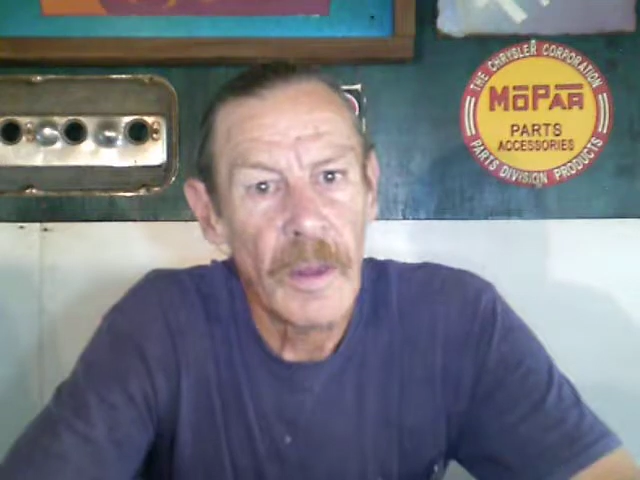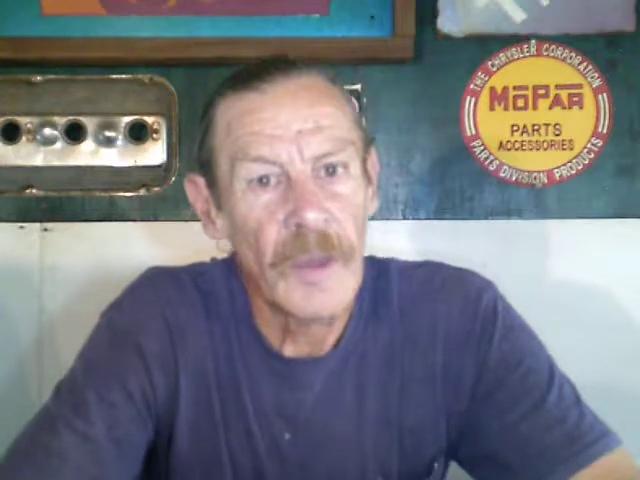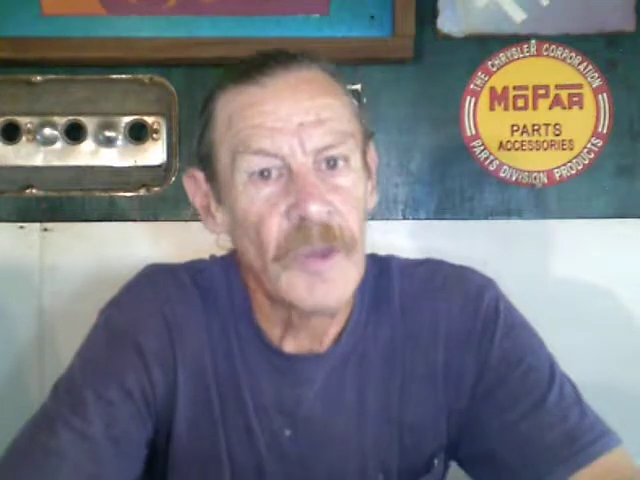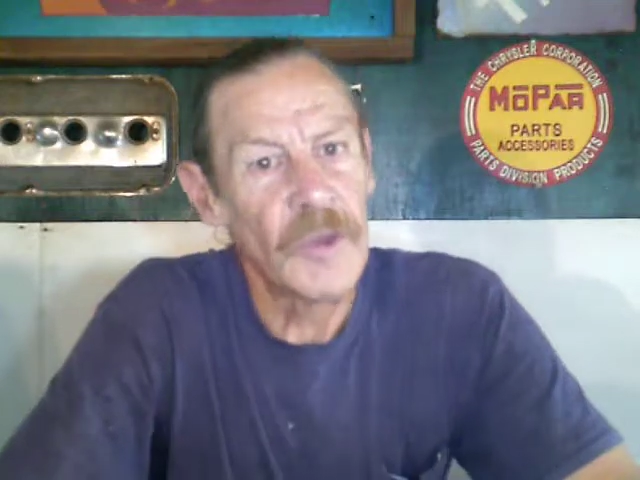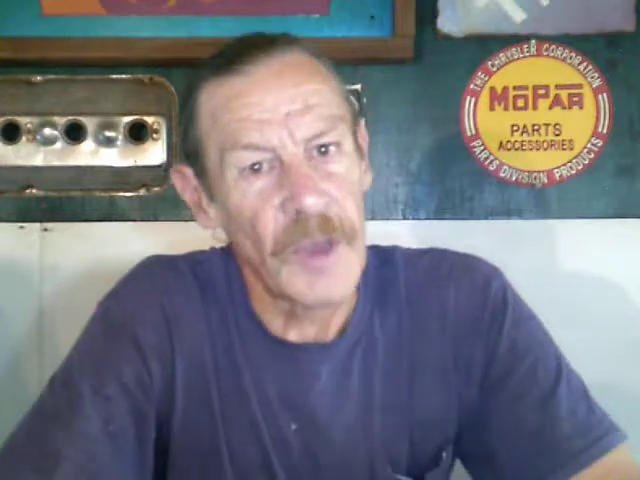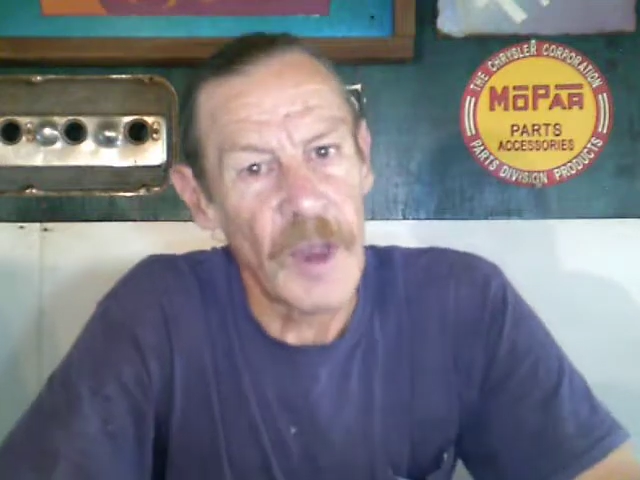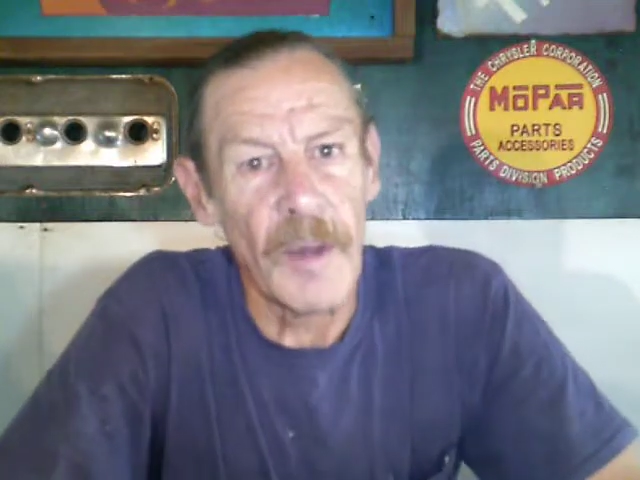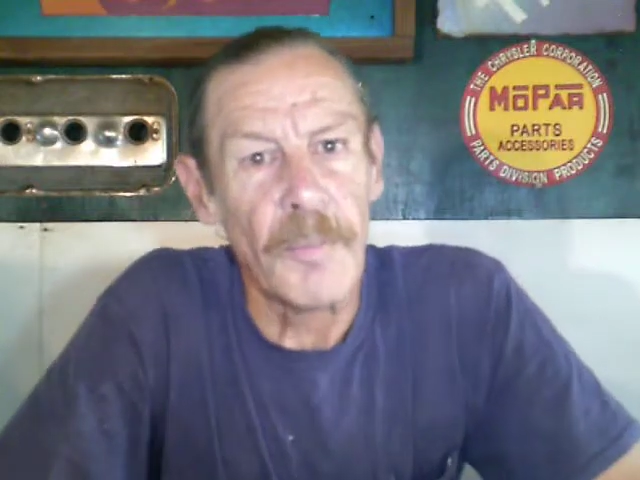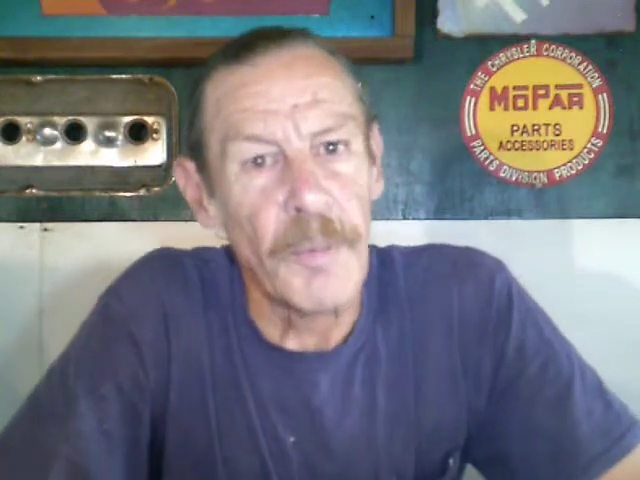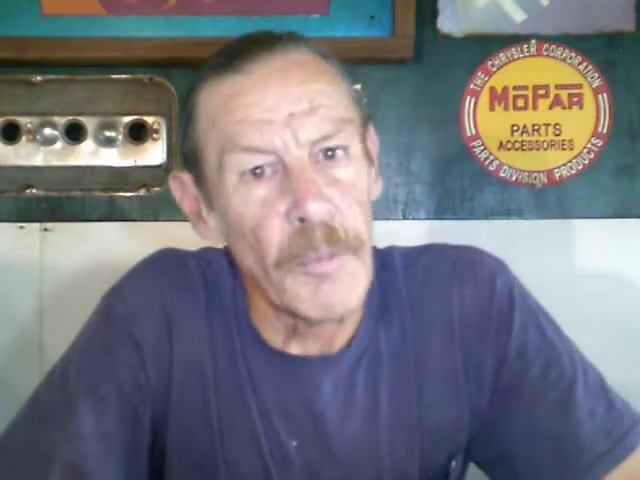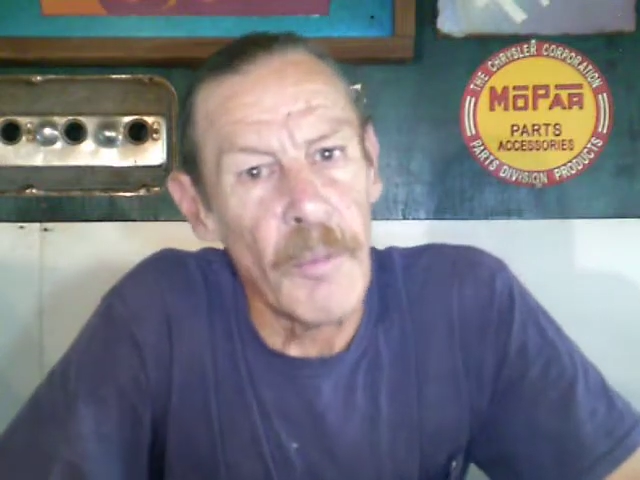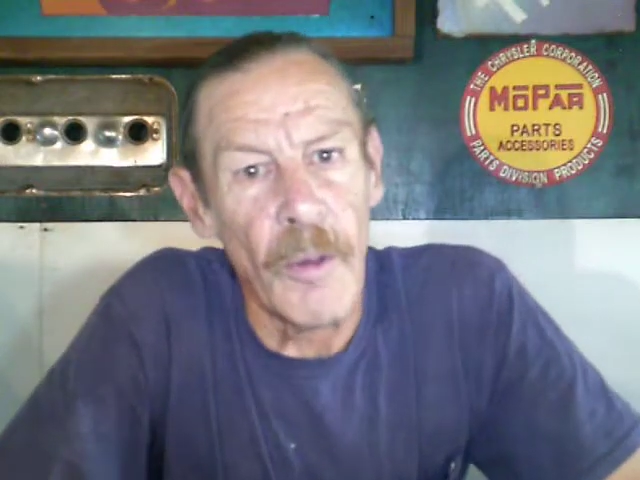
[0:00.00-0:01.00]
instead of
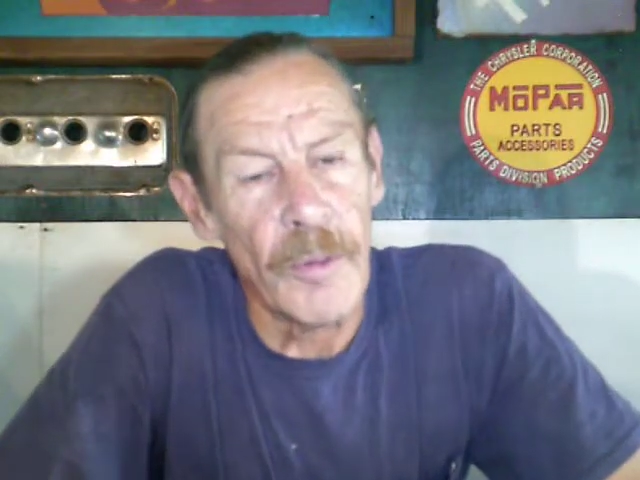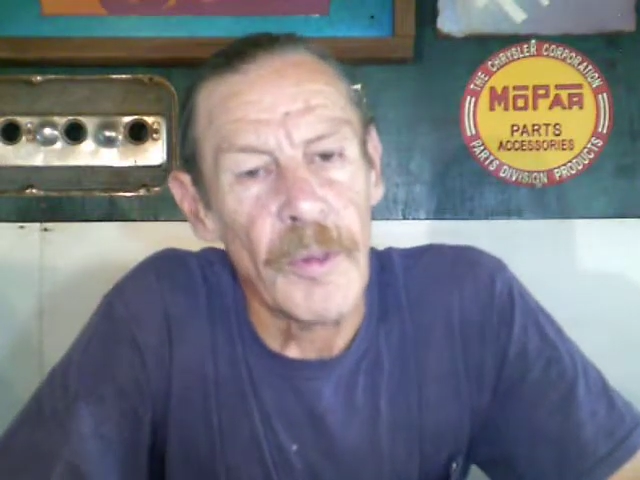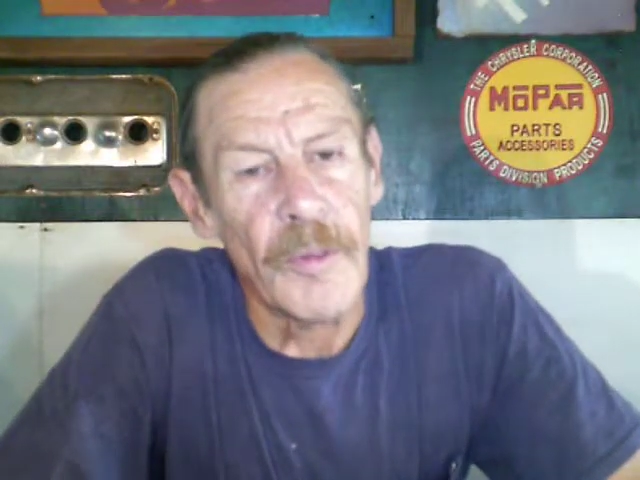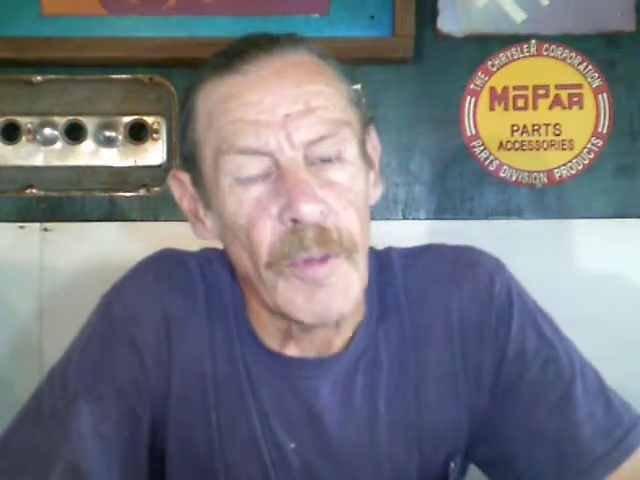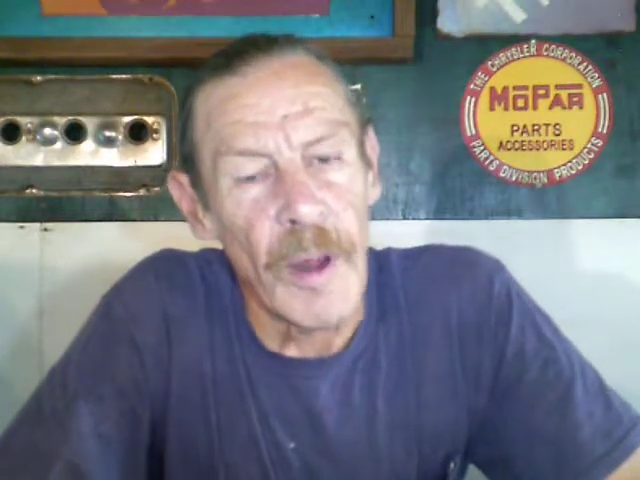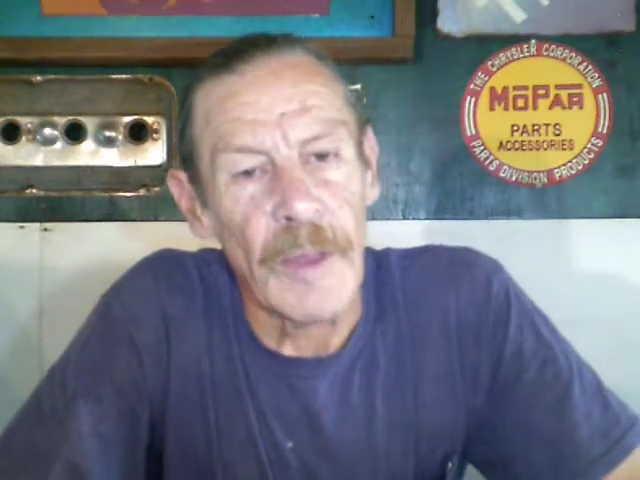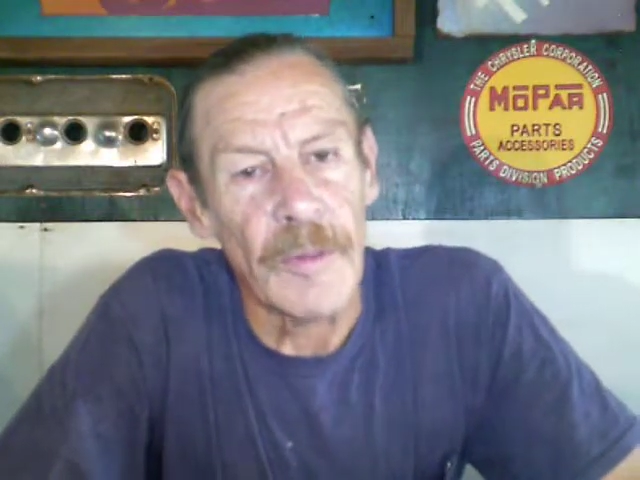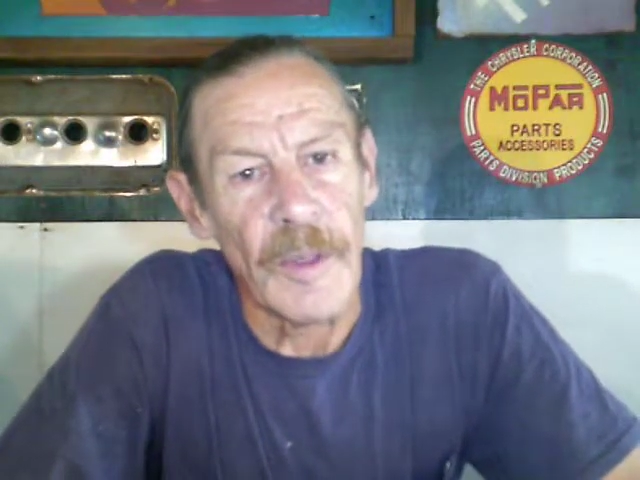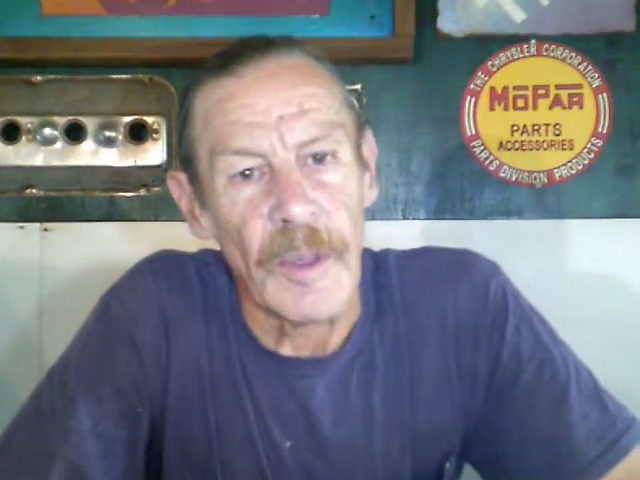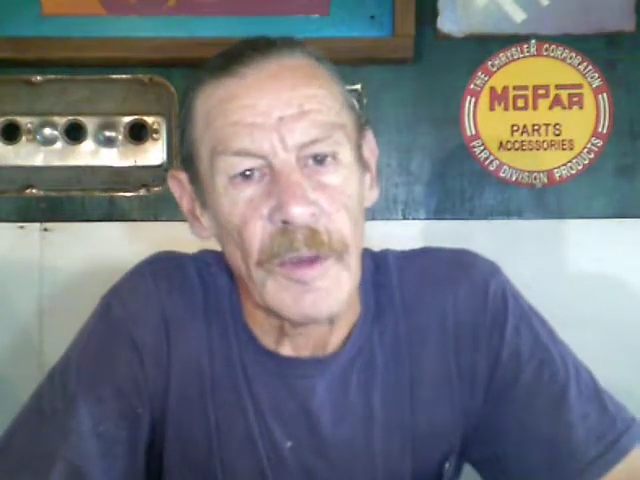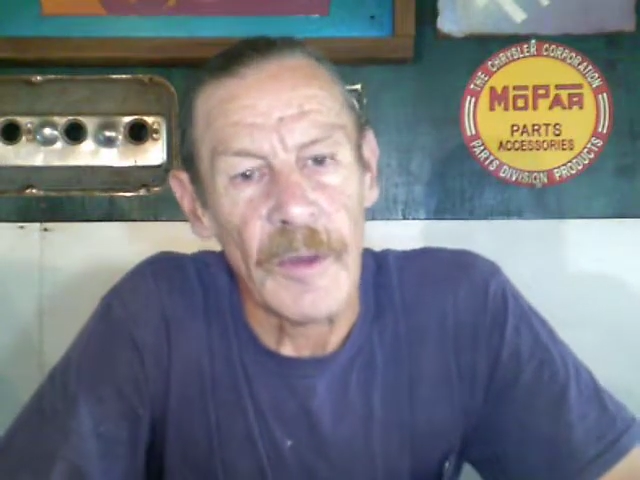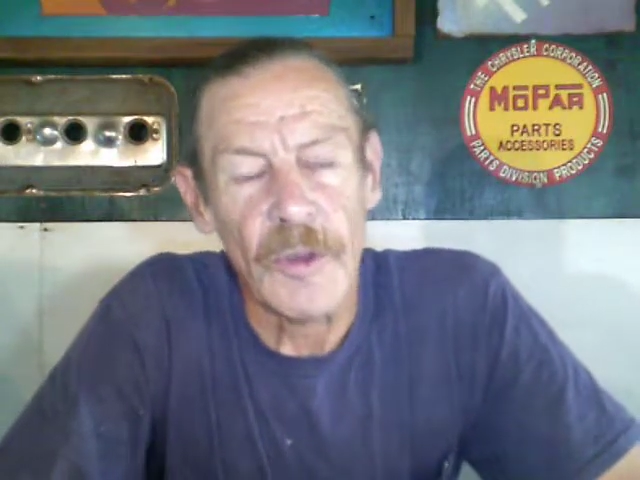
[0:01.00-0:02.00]
promoting the right
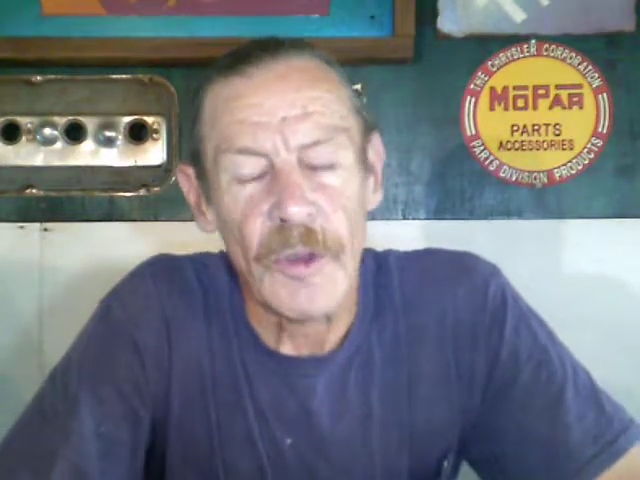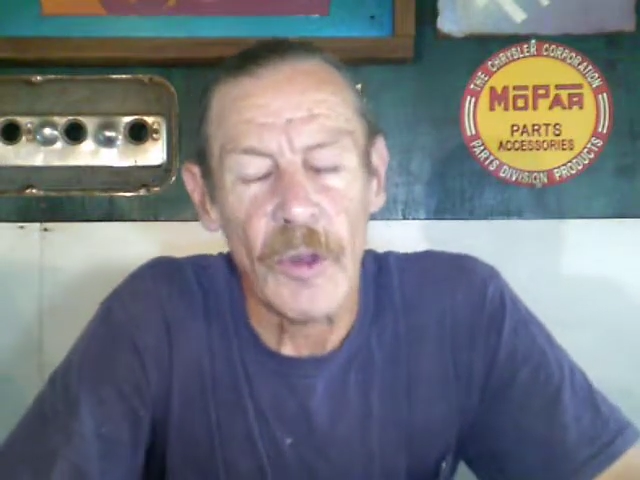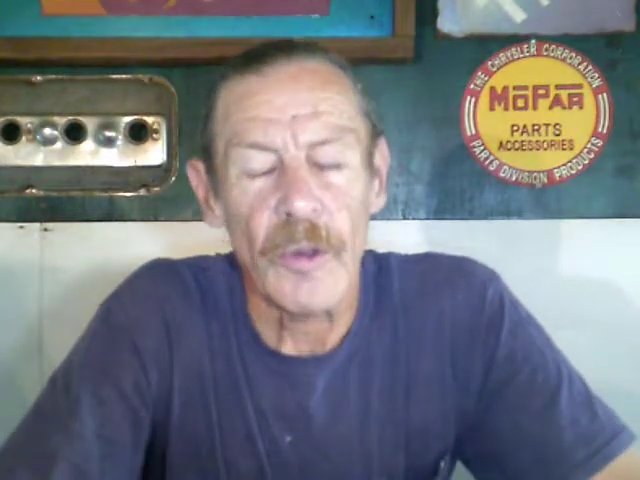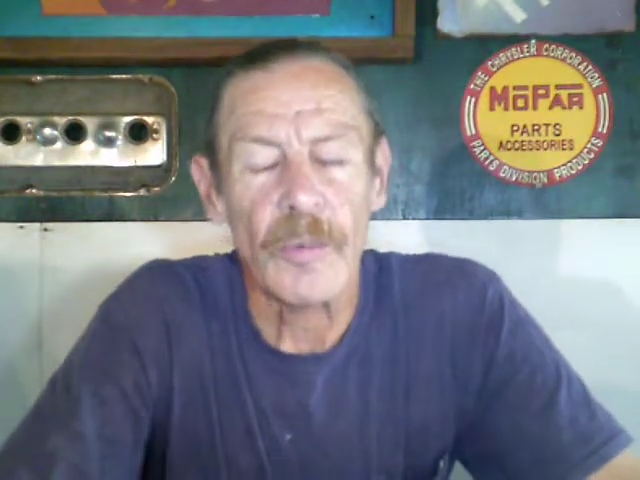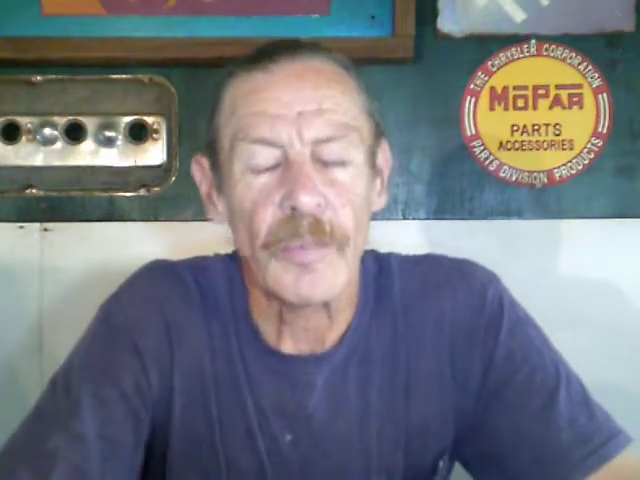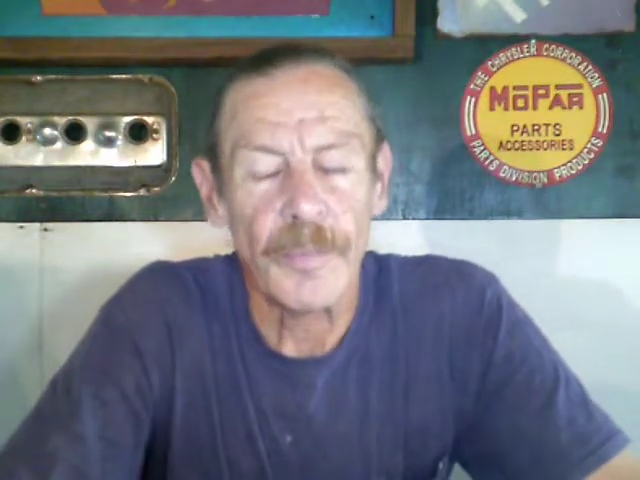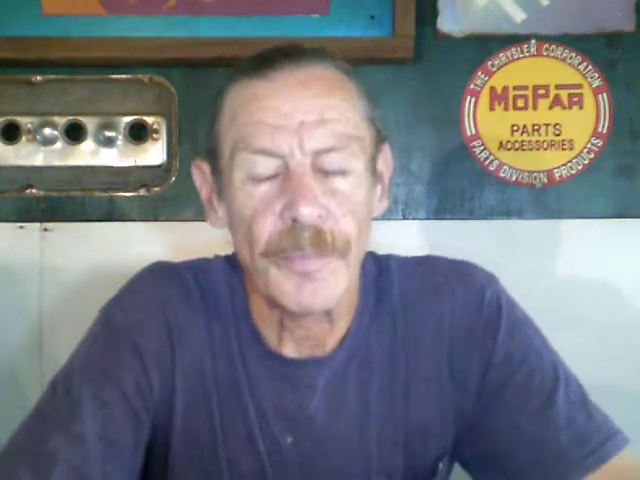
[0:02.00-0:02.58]
thing. So